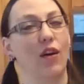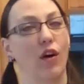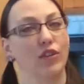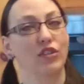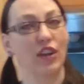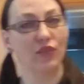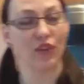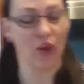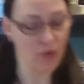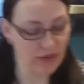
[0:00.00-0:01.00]
call just
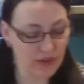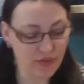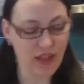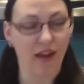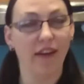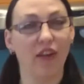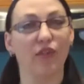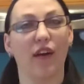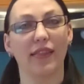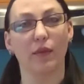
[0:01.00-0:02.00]
for coconut flour, you
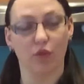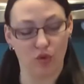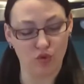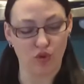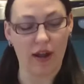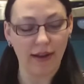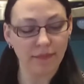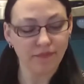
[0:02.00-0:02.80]
find them too dry.